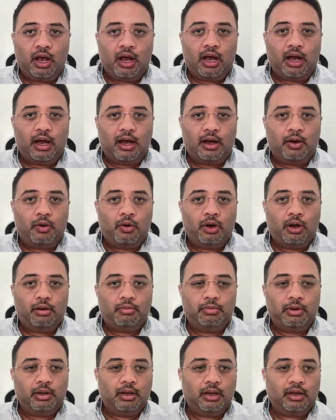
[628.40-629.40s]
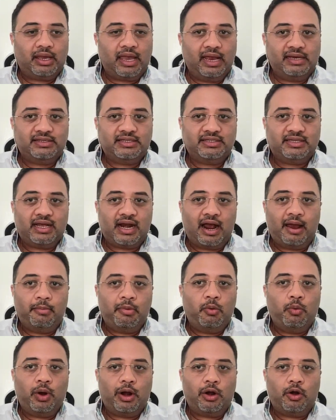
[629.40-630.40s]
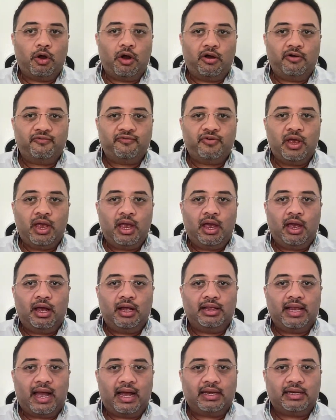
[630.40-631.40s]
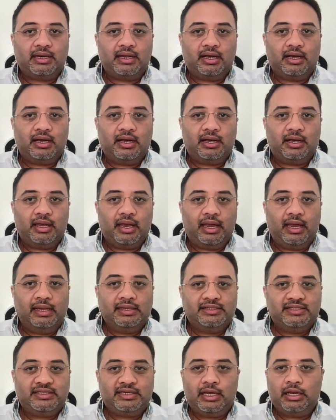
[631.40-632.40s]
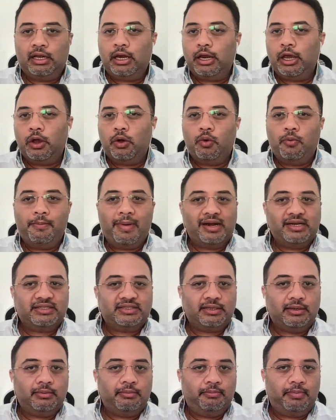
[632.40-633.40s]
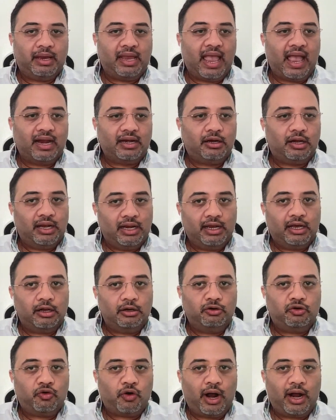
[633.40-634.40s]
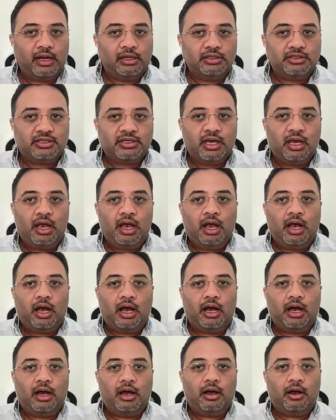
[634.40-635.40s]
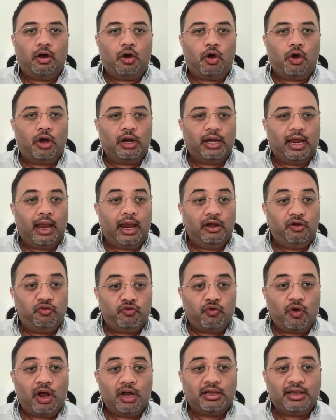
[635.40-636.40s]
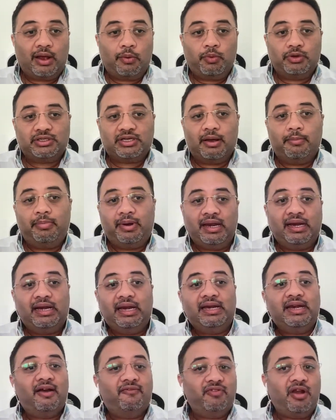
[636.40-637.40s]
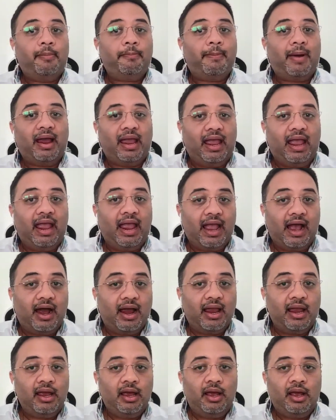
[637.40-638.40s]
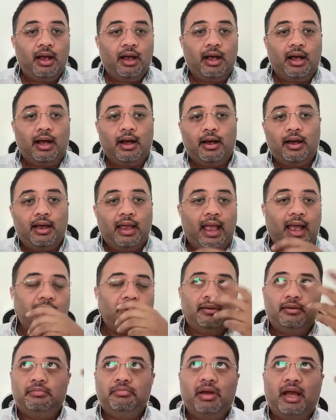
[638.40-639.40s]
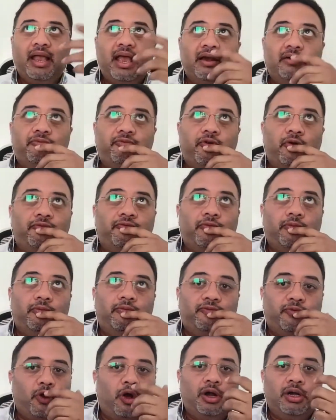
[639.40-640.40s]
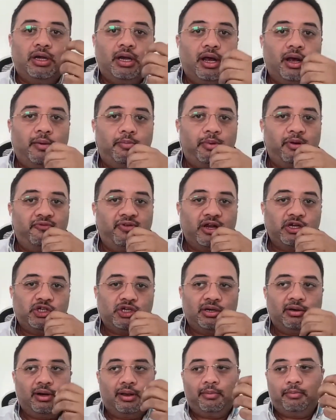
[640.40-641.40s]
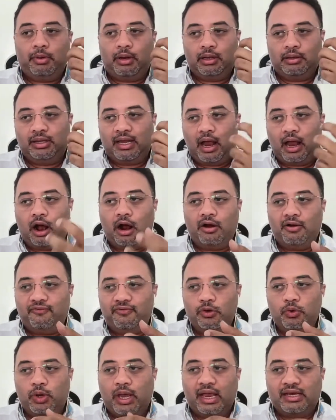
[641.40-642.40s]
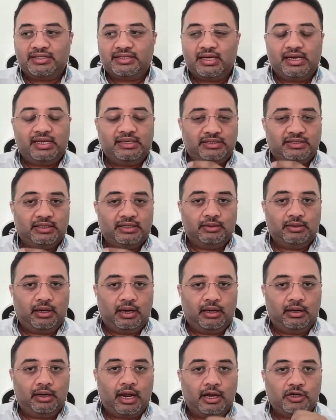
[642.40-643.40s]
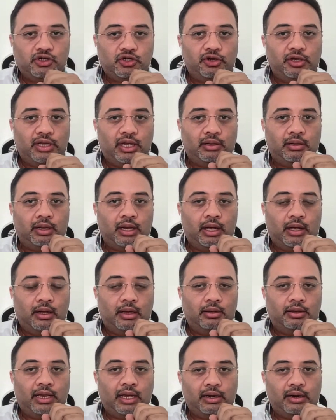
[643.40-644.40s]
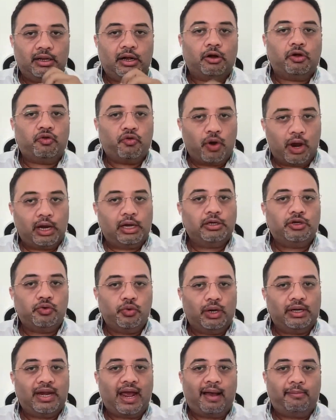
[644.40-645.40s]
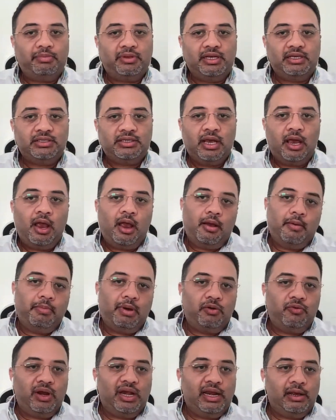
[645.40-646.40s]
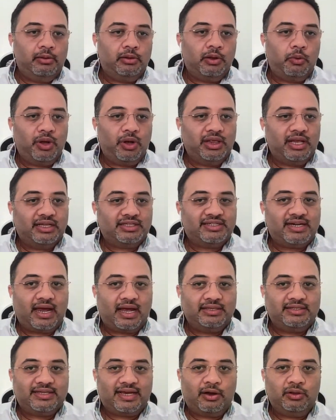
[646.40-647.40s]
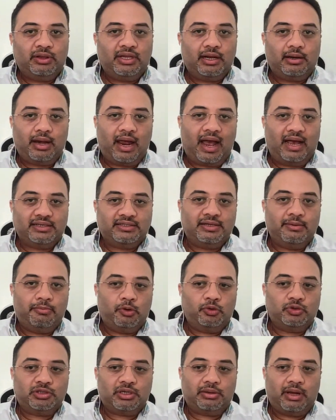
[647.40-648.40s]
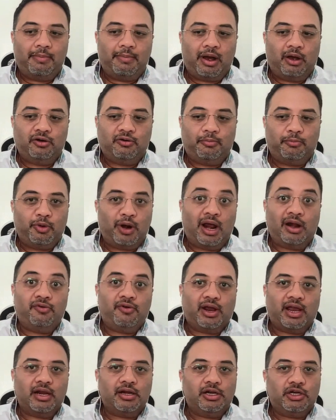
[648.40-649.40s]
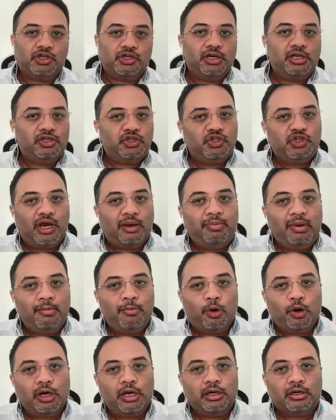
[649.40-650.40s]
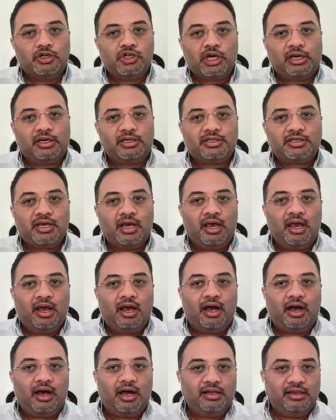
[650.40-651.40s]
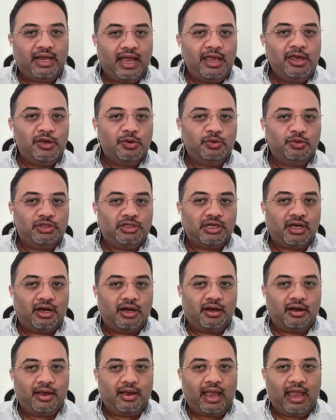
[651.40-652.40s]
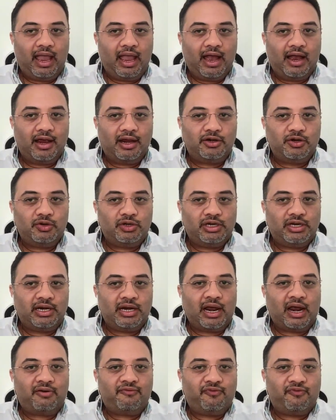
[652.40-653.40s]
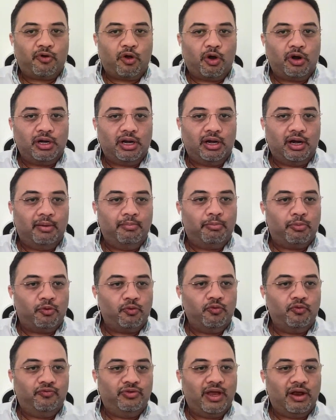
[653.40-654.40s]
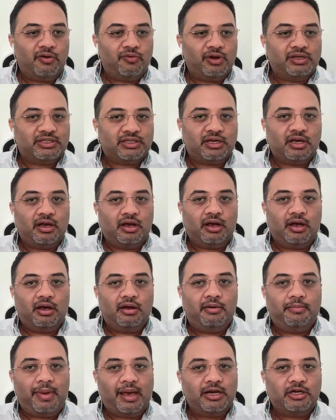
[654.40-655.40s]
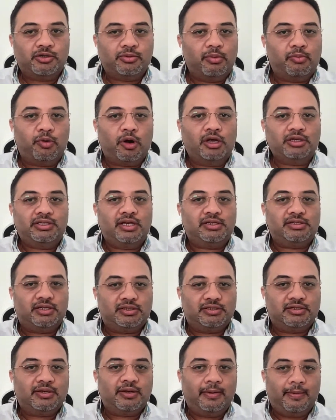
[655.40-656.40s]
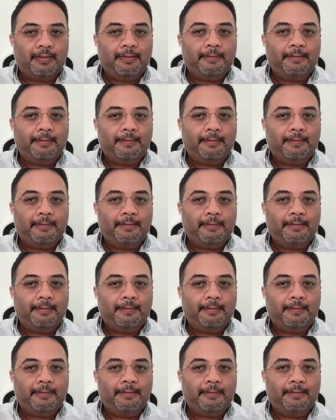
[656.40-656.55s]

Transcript: uh, uh, cases that I'm aware of that uh, Insilico Medicine began clinical trials uh, on a drug that was completely developed by AI. Uh, and again, for fraud uh, prevention, uh, there are a few case studies in, in Nigeria that, uh, that are trying to adapt this. But really, the one that stands out that has the most amount of brand recognition is JP Morgan Chase. Uh, they use uh, AI to detect fraud and improve their risk management processes.